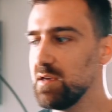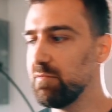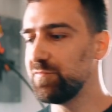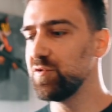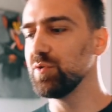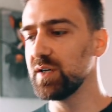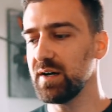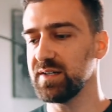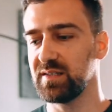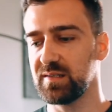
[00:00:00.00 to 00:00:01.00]
If you
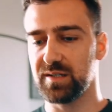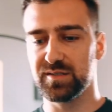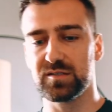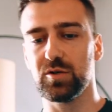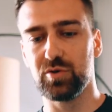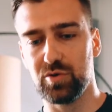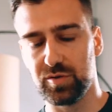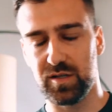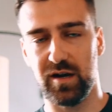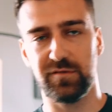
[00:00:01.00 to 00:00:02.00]
guys that are so
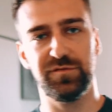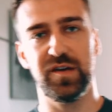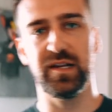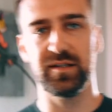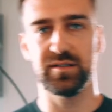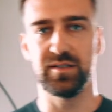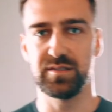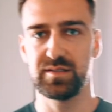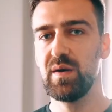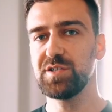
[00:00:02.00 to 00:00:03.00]
good are failing at
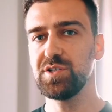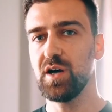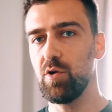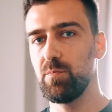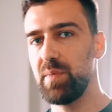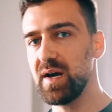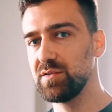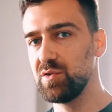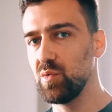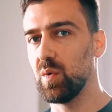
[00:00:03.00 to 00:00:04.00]
this, imagine how
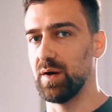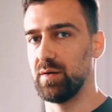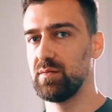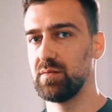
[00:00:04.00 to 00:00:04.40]
bad you are,